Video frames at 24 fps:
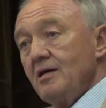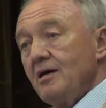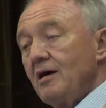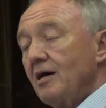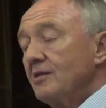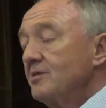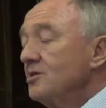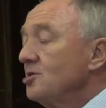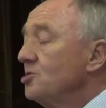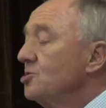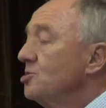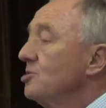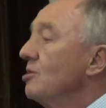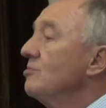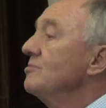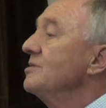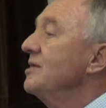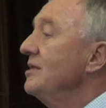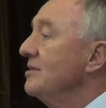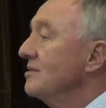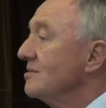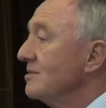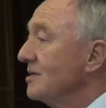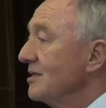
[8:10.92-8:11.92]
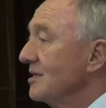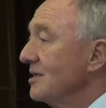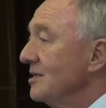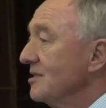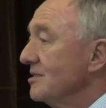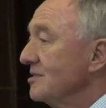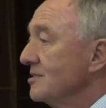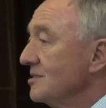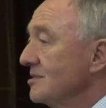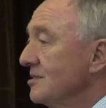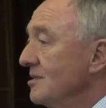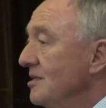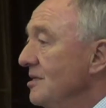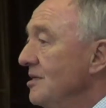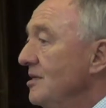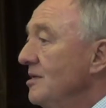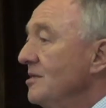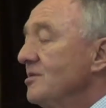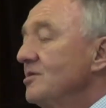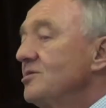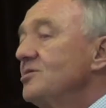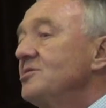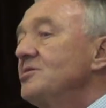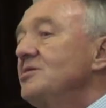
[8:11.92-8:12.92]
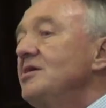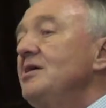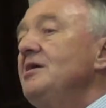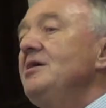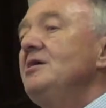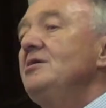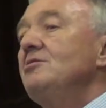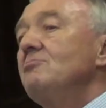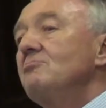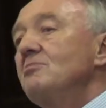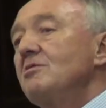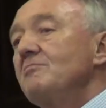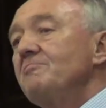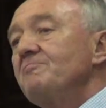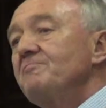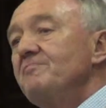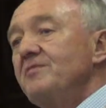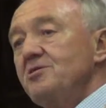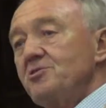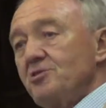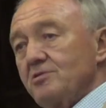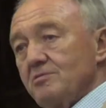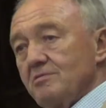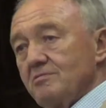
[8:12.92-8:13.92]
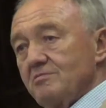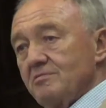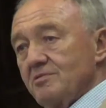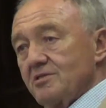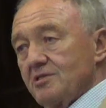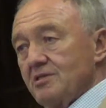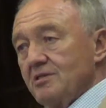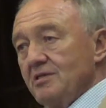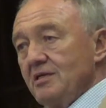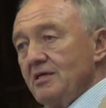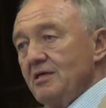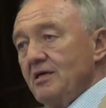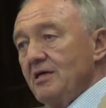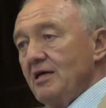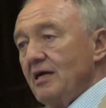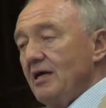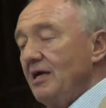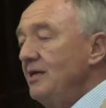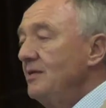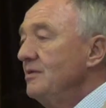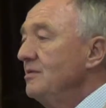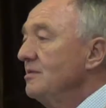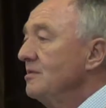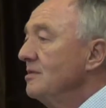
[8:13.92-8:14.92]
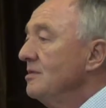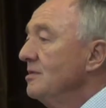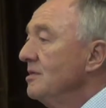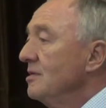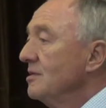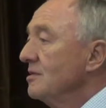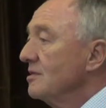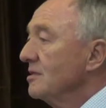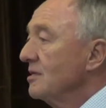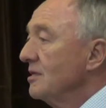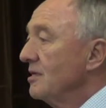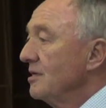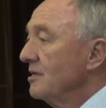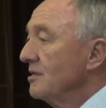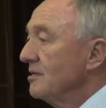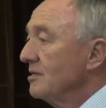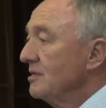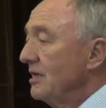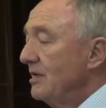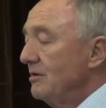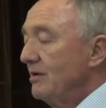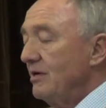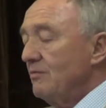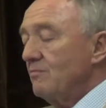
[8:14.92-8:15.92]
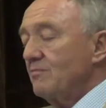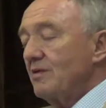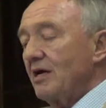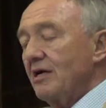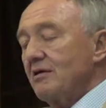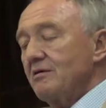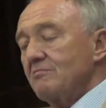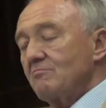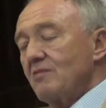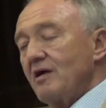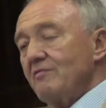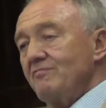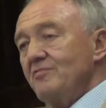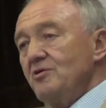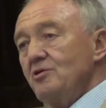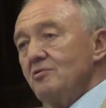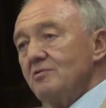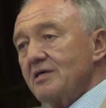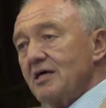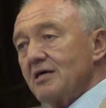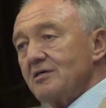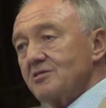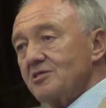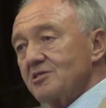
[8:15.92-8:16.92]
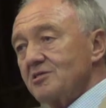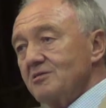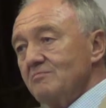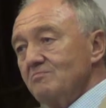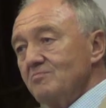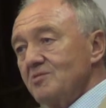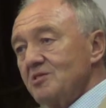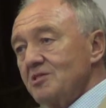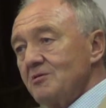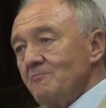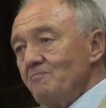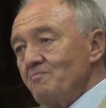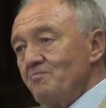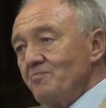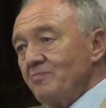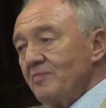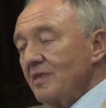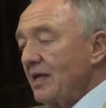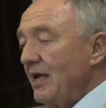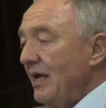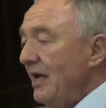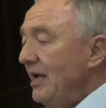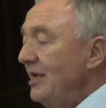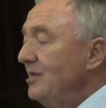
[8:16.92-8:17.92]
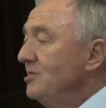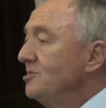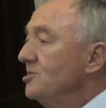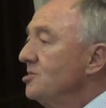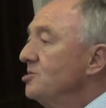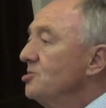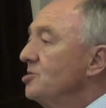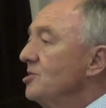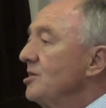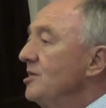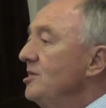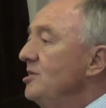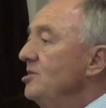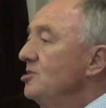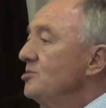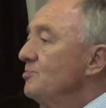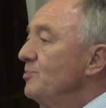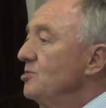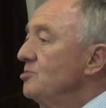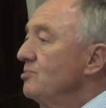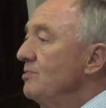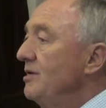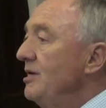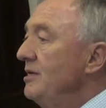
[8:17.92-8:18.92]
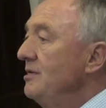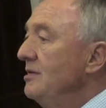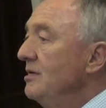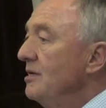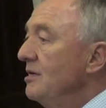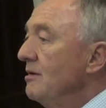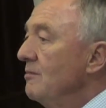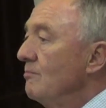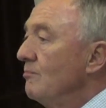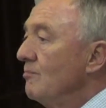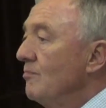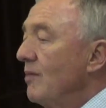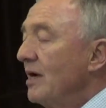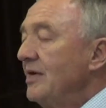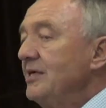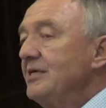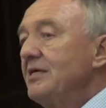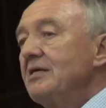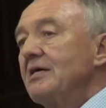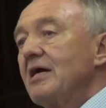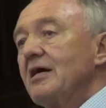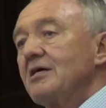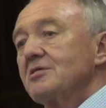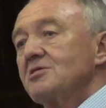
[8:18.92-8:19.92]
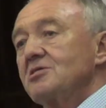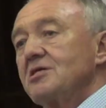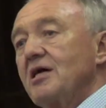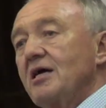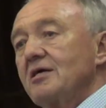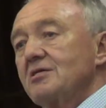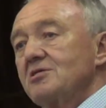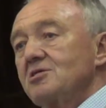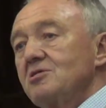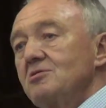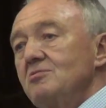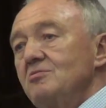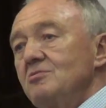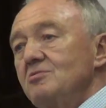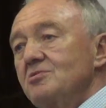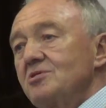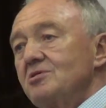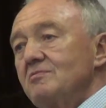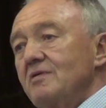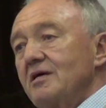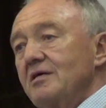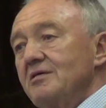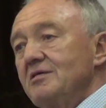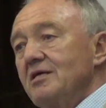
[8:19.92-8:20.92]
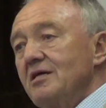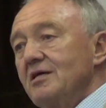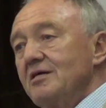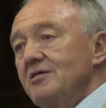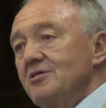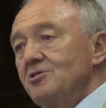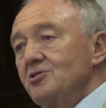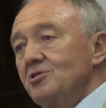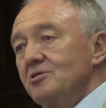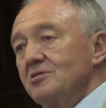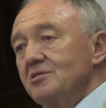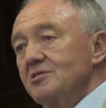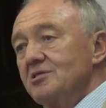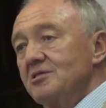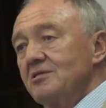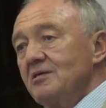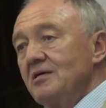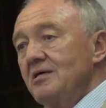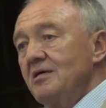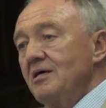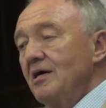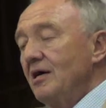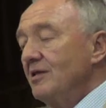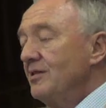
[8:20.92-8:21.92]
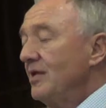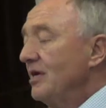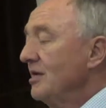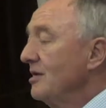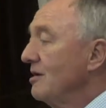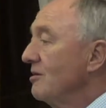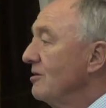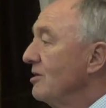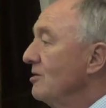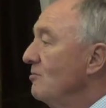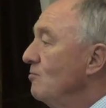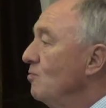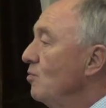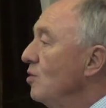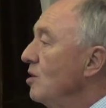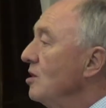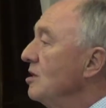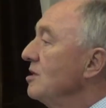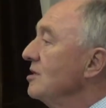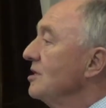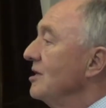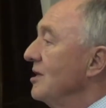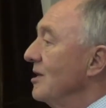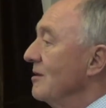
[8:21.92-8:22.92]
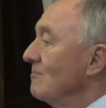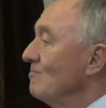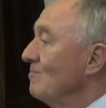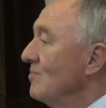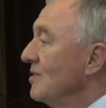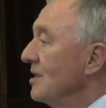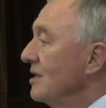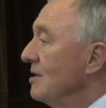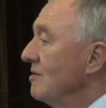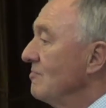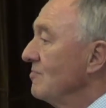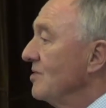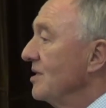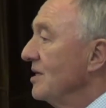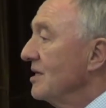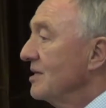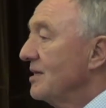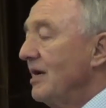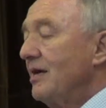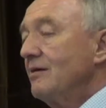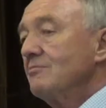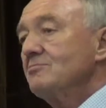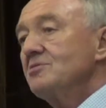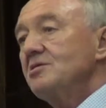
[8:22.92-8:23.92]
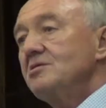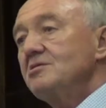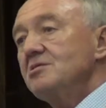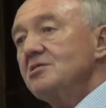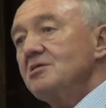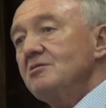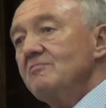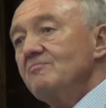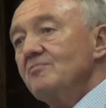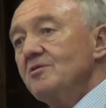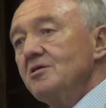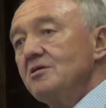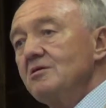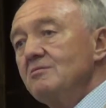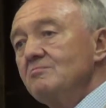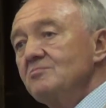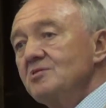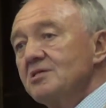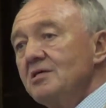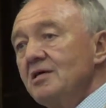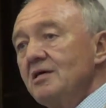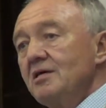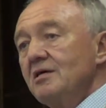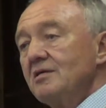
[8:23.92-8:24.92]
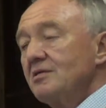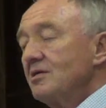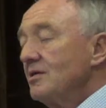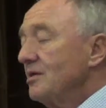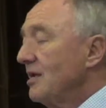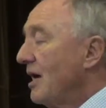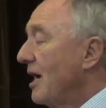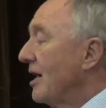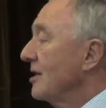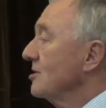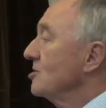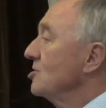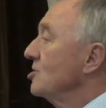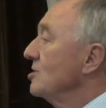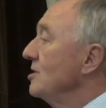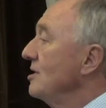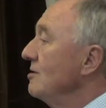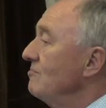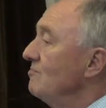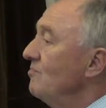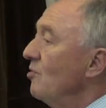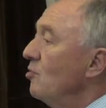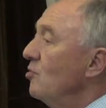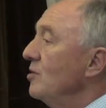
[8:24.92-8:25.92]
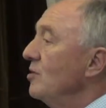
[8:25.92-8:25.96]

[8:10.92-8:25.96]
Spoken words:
And the shocking thing is, the senior officials in the Revenue and Customs interchange between making our tax laws and regulations and then going working with the accountancy firms that actually